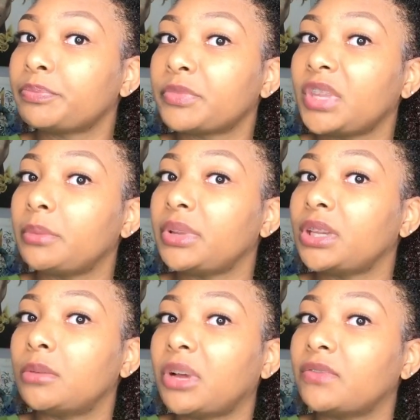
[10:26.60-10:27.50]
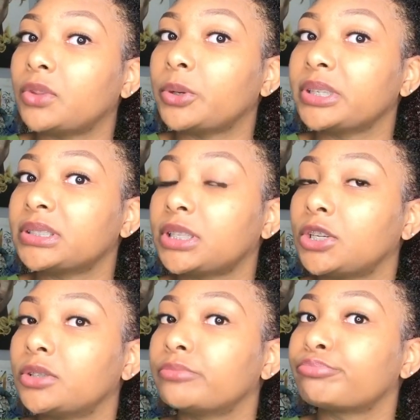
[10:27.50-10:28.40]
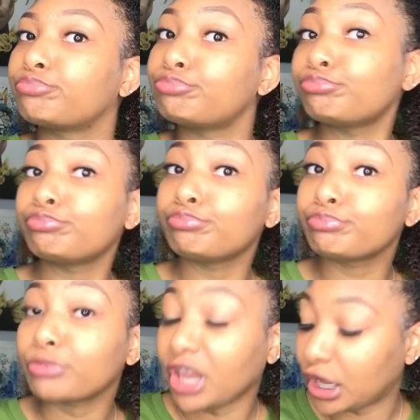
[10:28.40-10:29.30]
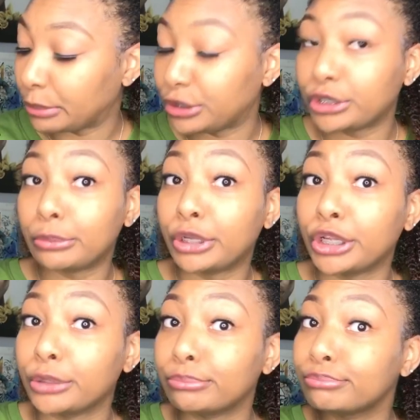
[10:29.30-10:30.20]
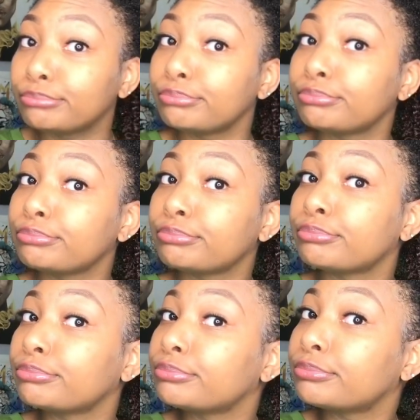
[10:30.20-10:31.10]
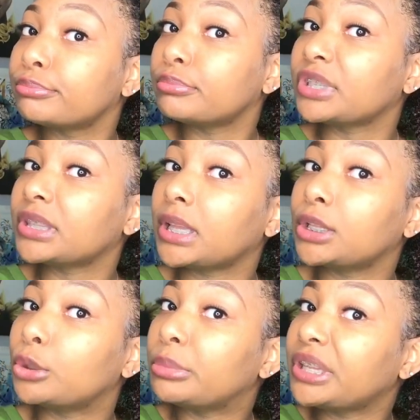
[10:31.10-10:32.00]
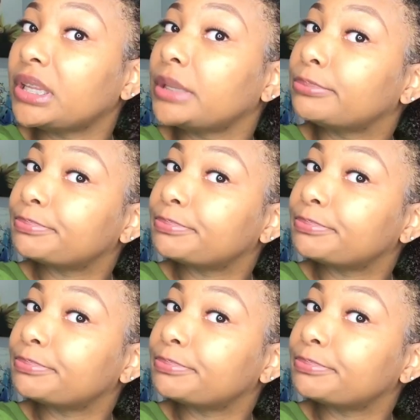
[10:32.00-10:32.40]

He peed on my floor, so had to put him up. Beat that little butt.